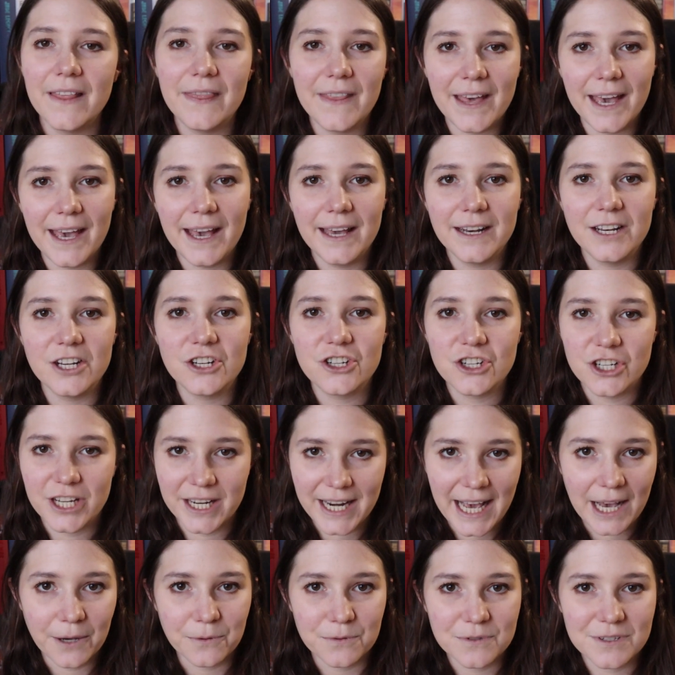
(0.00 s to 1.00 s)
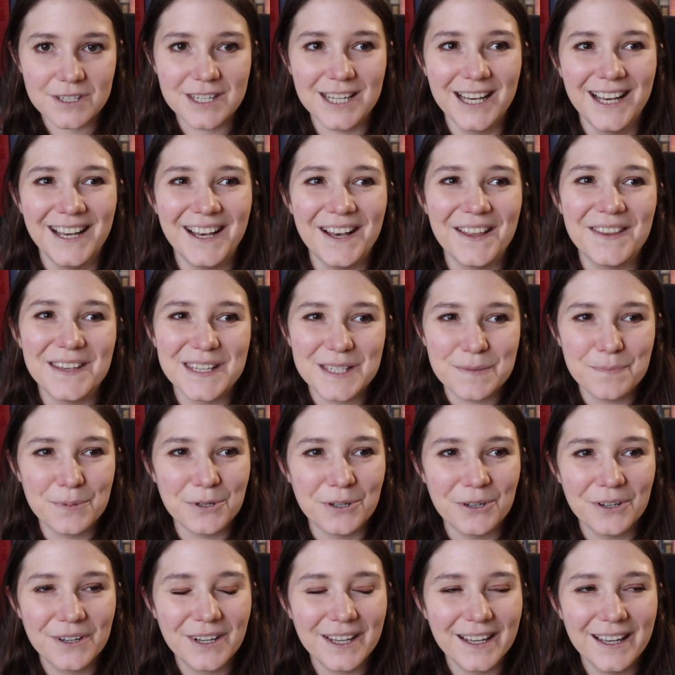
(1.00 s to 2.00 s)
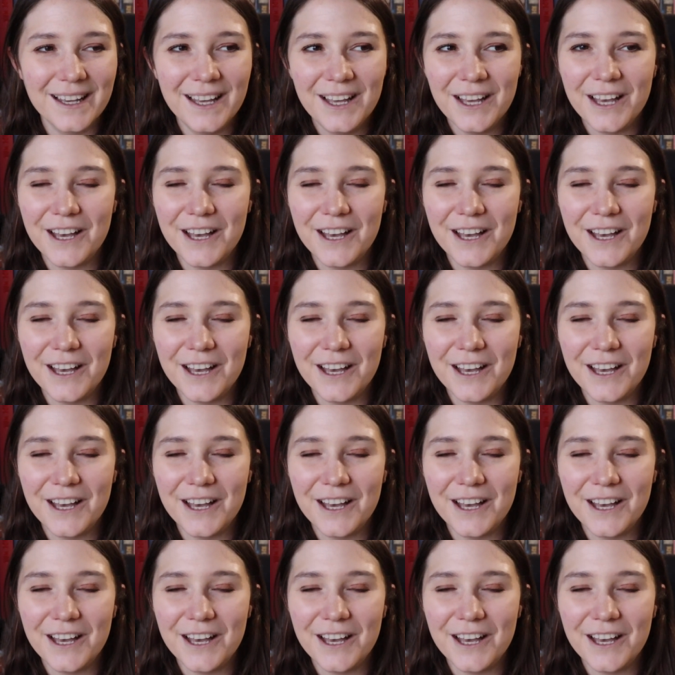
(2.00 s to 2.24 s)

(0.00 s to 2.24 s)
and then she announced this book